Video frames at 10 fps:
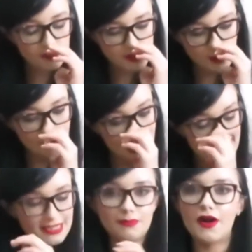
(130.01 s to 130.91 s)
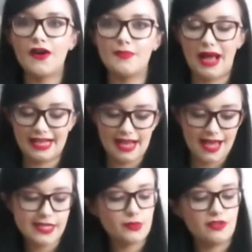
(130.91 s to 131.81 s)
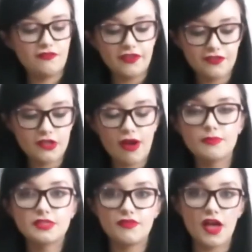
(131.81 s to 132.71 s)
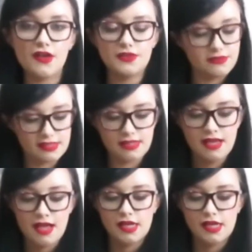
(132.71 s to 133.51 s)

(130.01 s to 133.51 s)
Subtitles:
So I made my pancakes with 50 grams of oats,